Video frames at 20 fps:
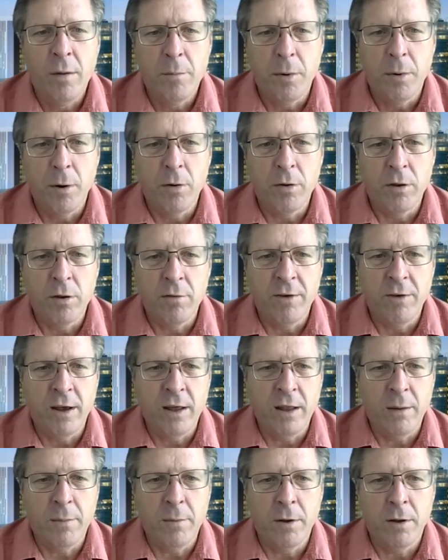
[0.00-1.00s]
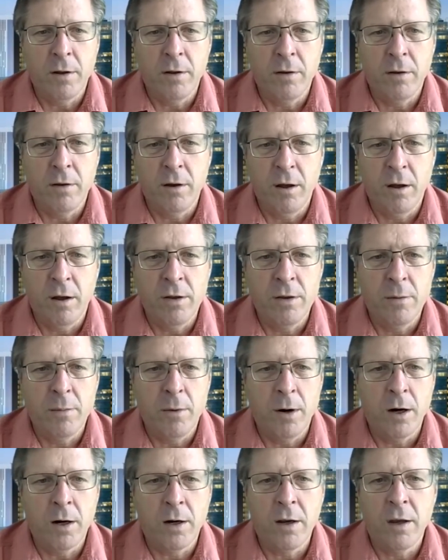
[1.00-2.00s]
both available on the
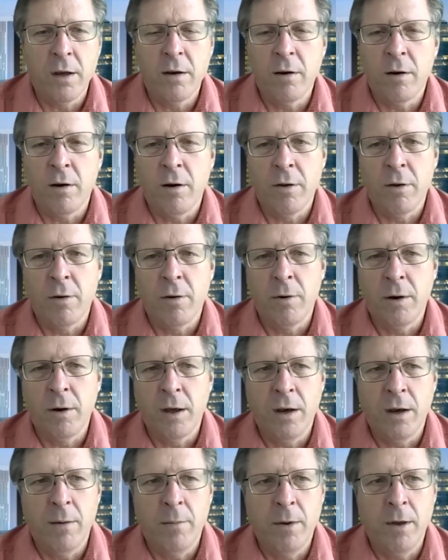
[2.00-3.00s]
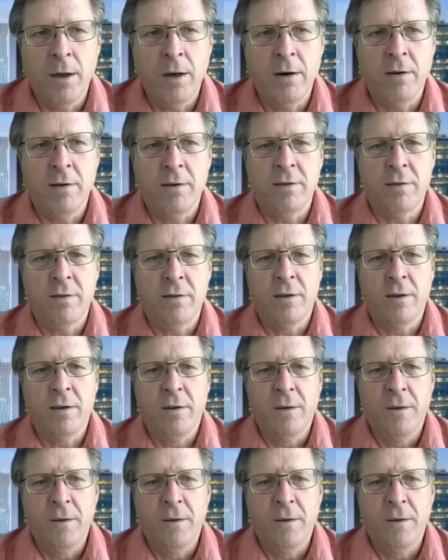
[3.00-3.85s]
market, although NMN is